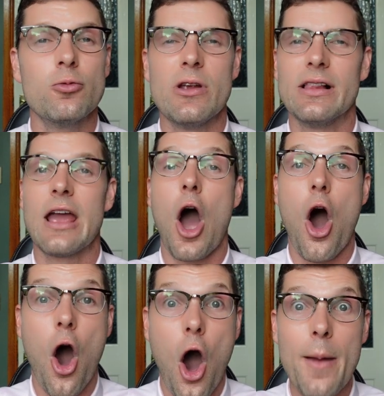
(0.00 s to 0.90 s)
really
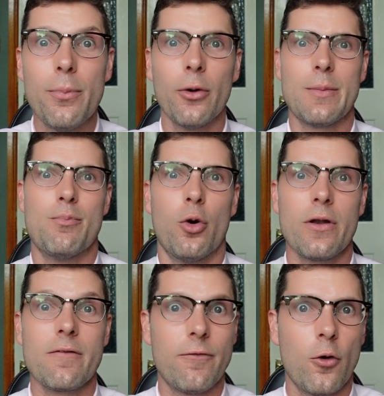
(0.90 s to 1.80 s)
hyper
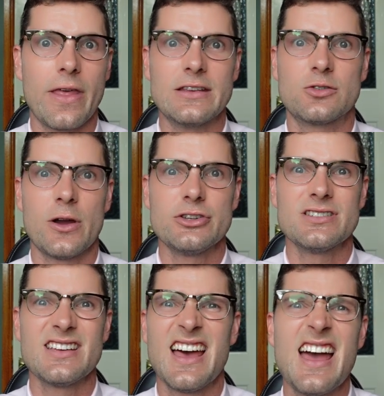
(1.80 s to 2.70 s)
important for these
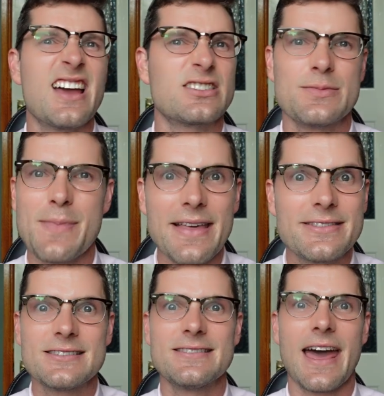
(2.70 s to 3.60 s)
questions because
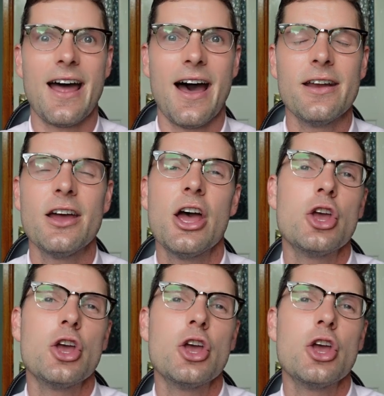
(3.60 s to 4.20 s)
maths isn't that hard.